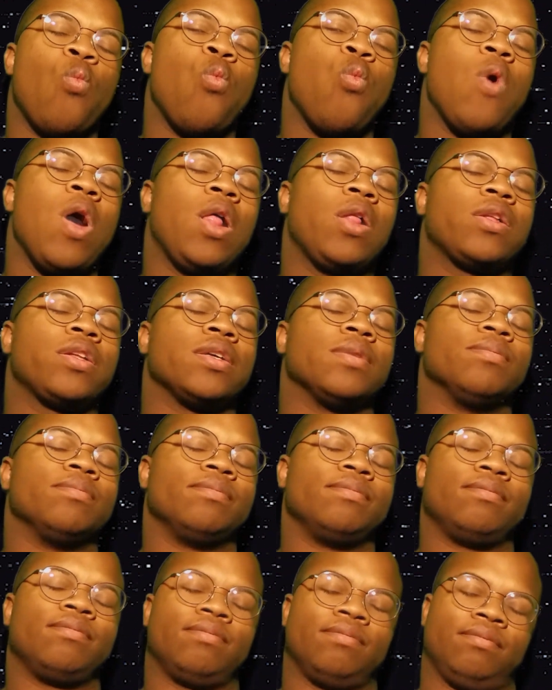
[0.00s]

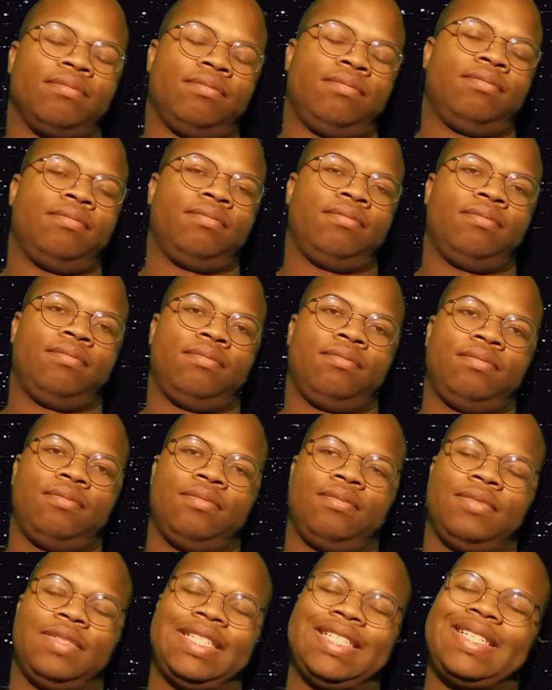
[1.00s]
Welcome
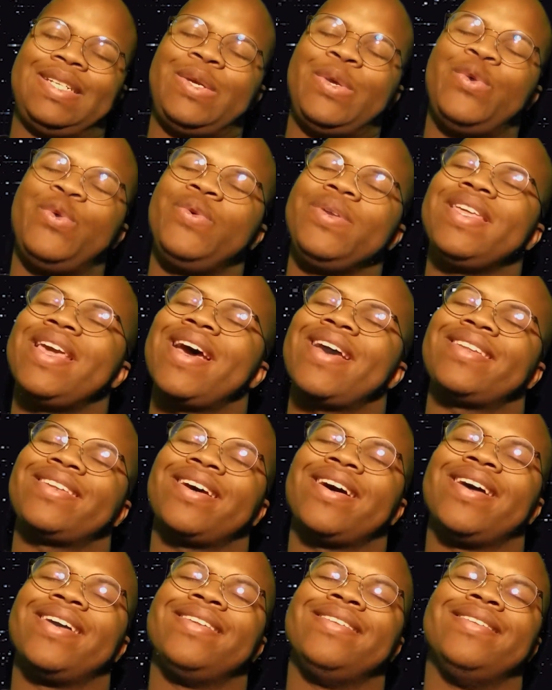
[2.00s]
to yet
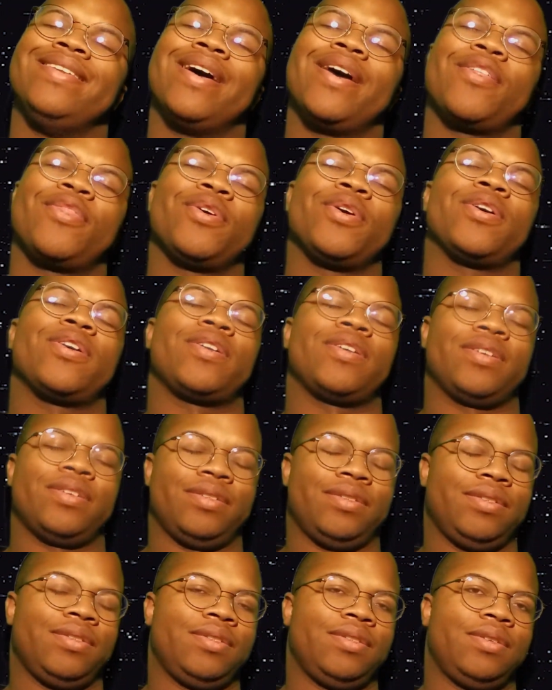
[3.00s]
another
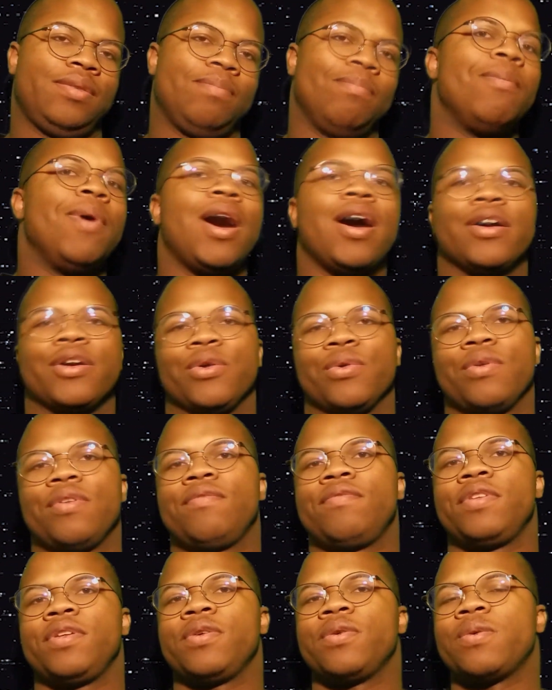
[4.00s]
manga
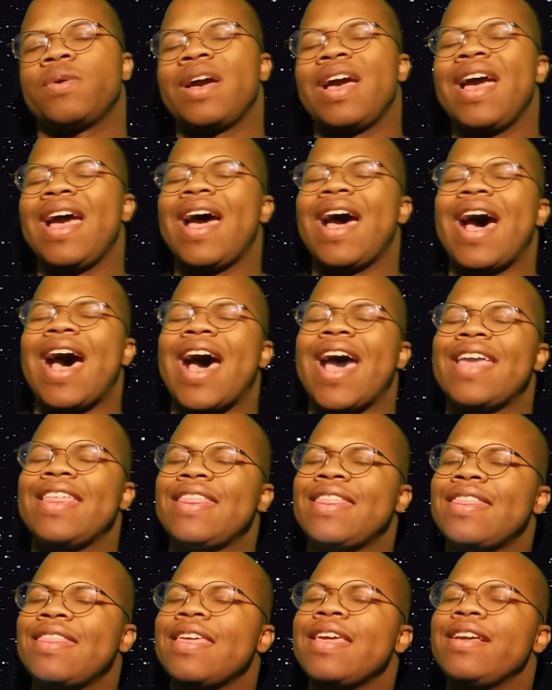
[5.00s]
review. I
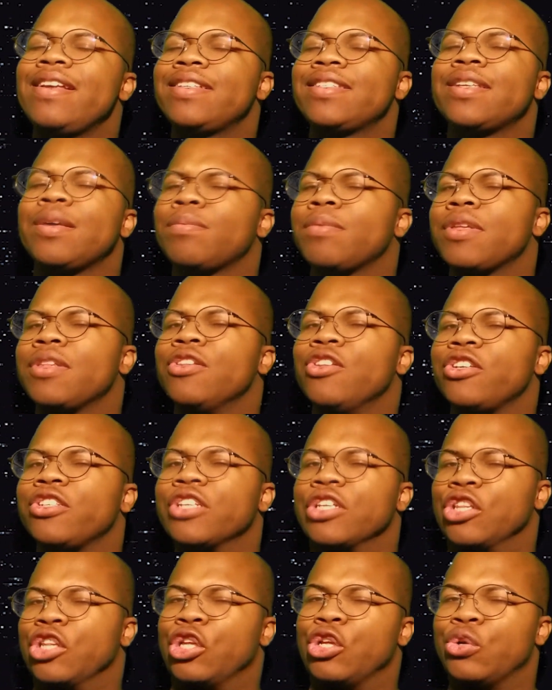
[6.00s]
think something looks
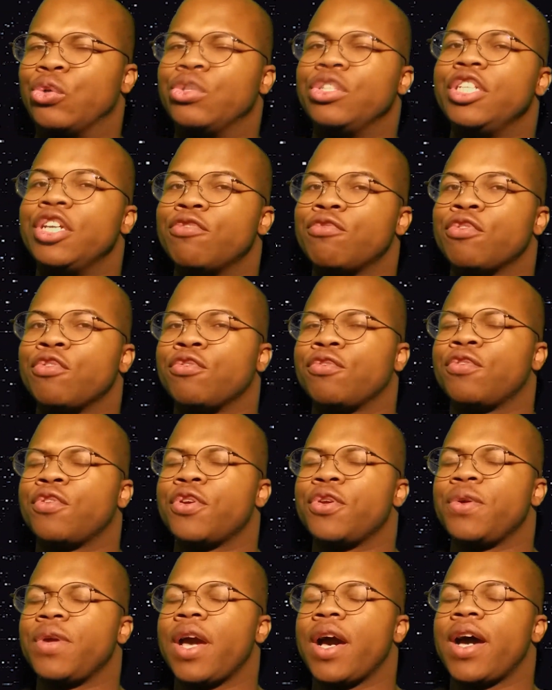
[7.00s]
a little different for
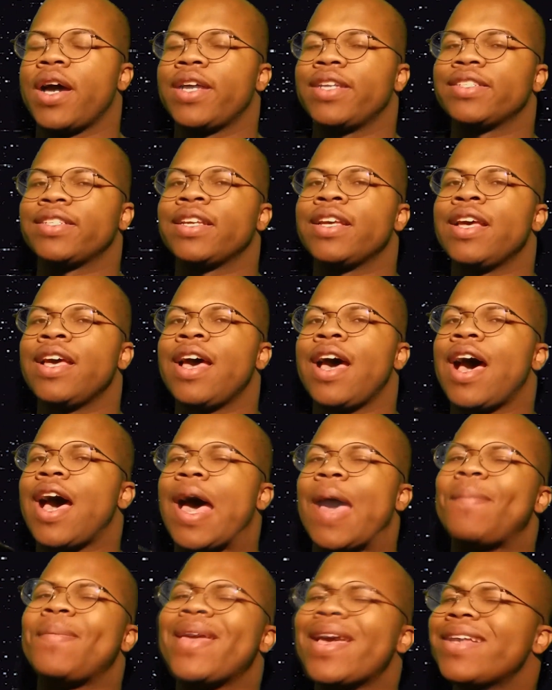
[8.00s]
you guys.
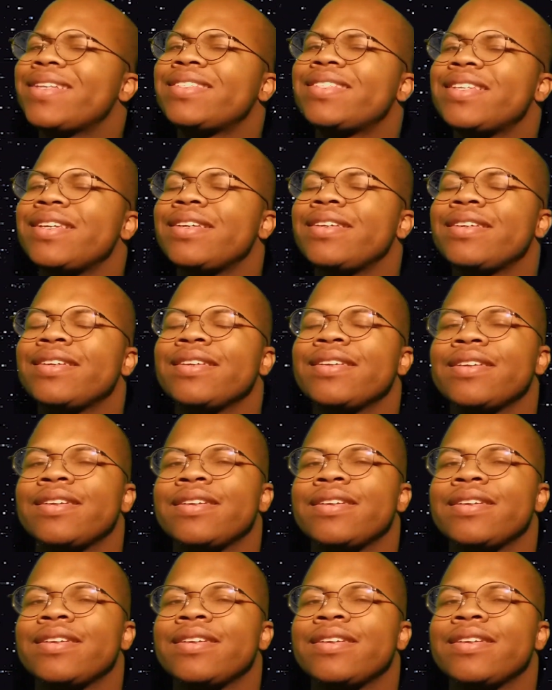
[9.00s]
I'm guessing